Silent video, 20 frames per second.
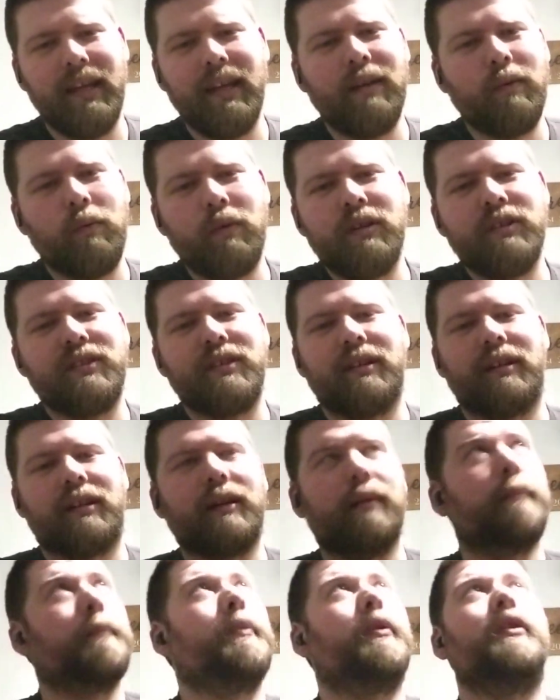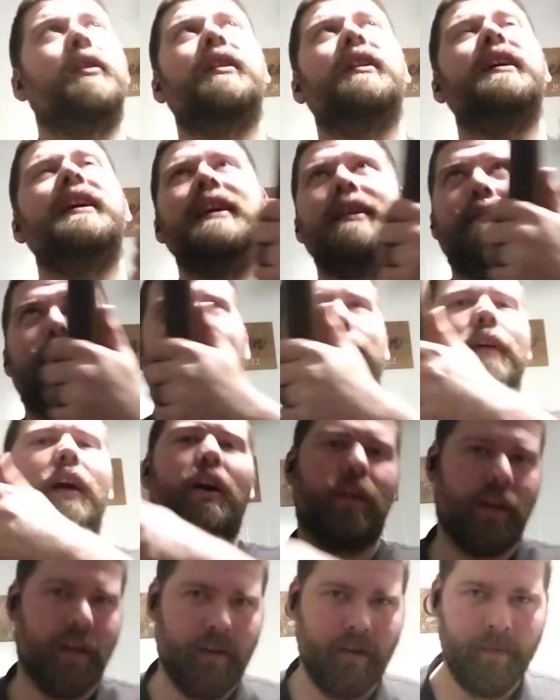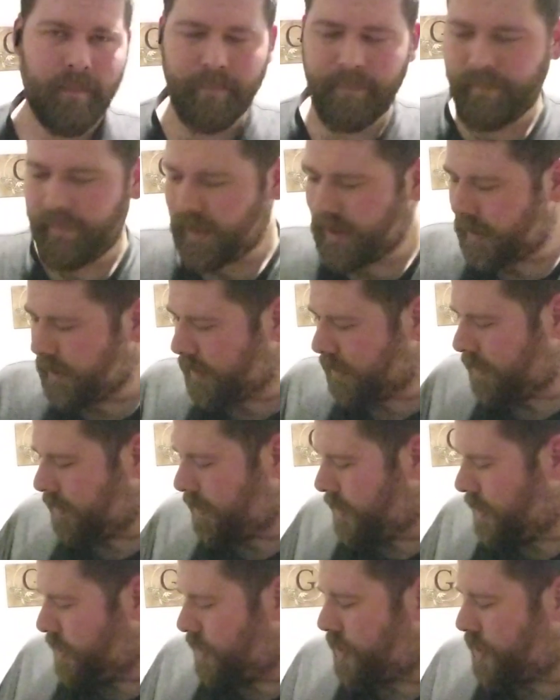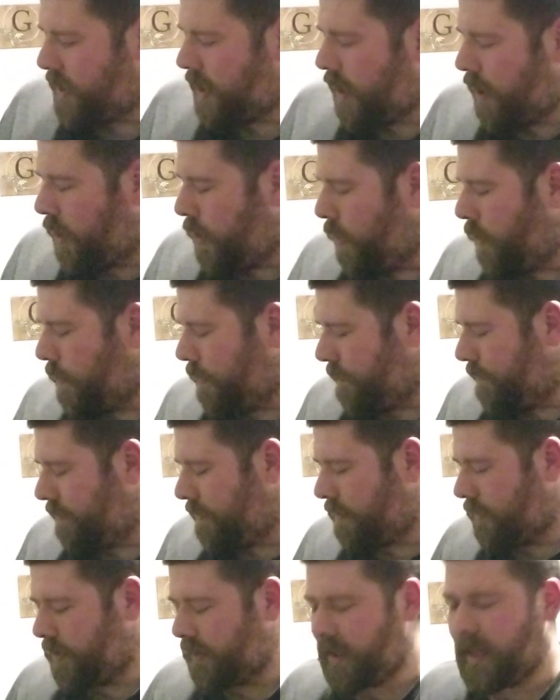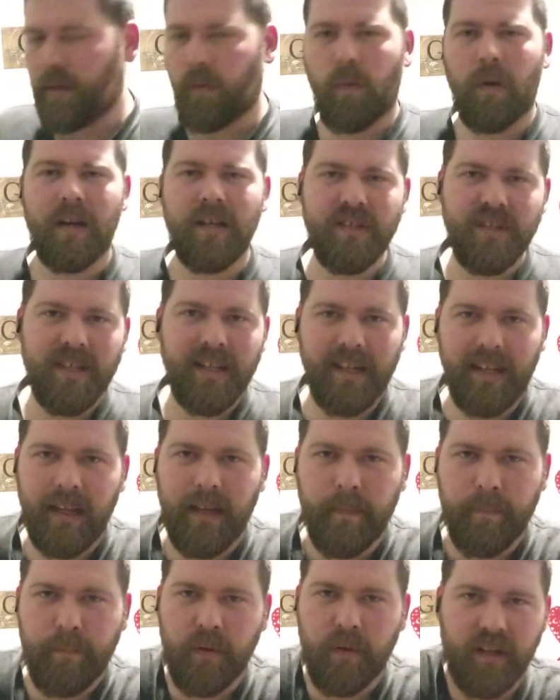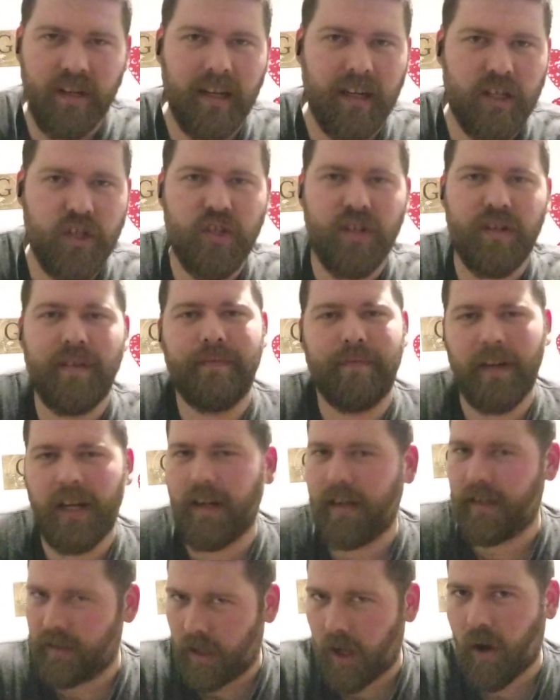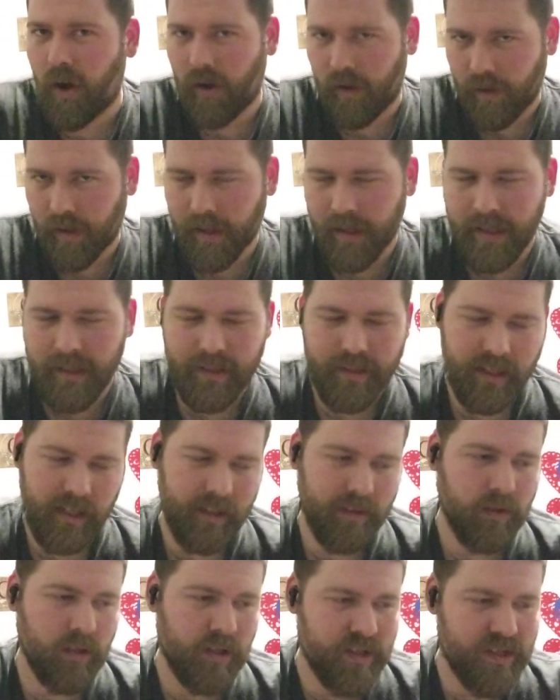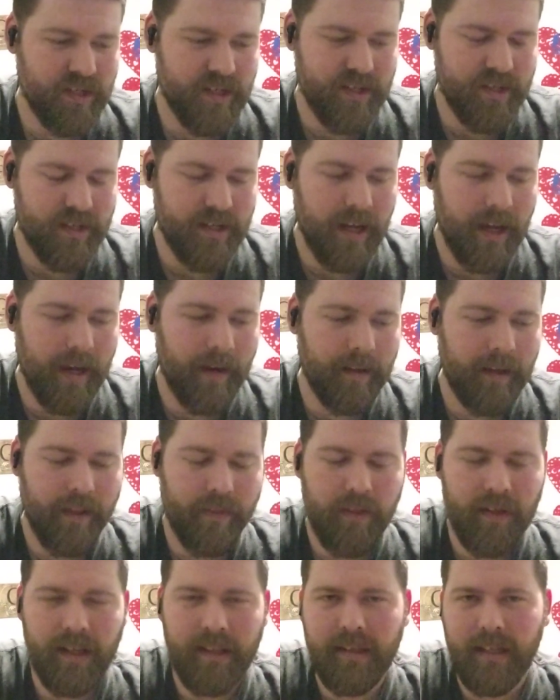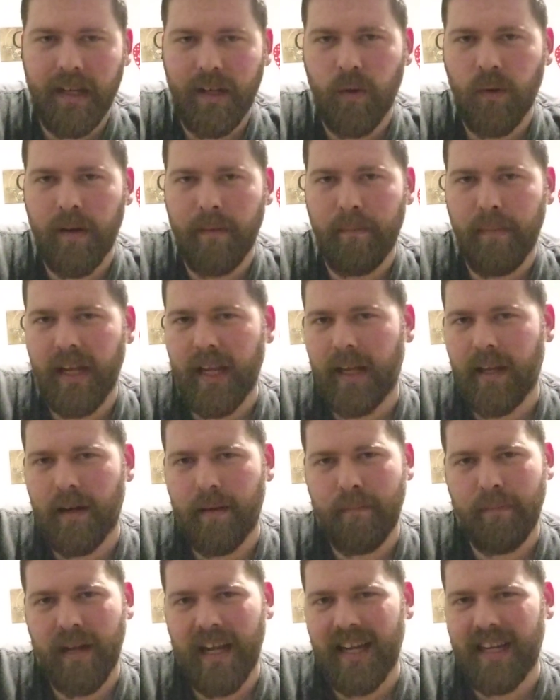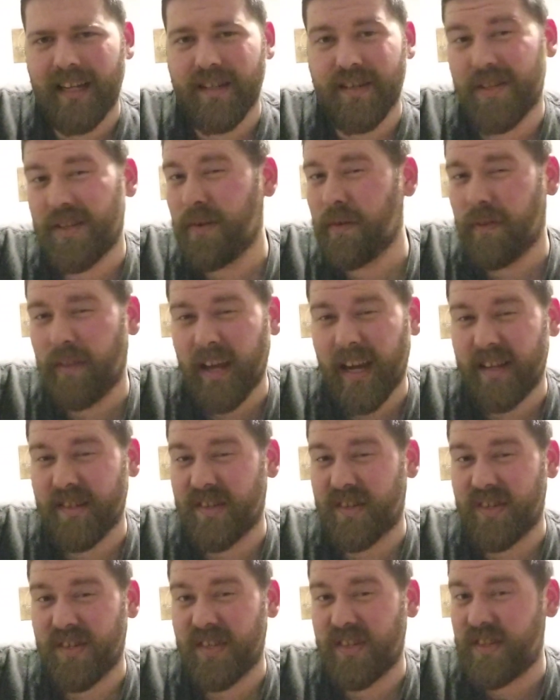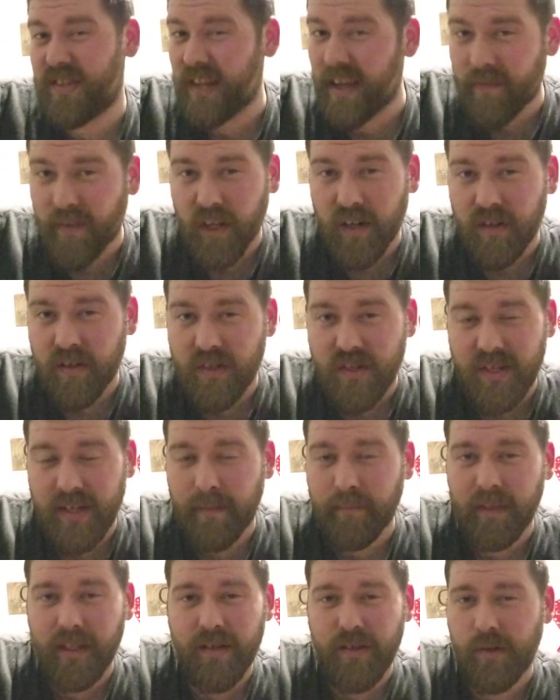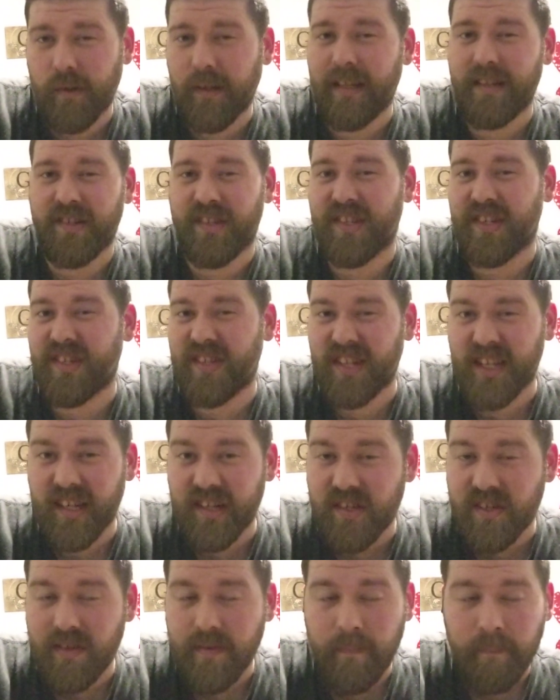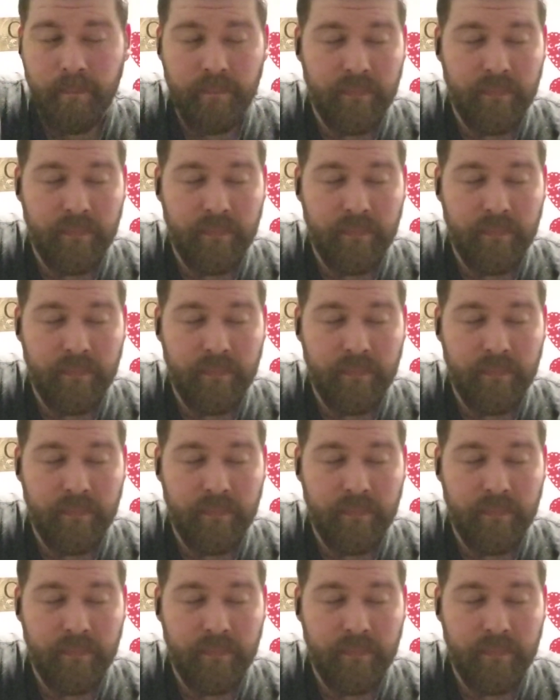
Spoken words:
a complete failure. So it wasn't in production very long, needless to say. I think they quit making them back in 2007 or something, 2006.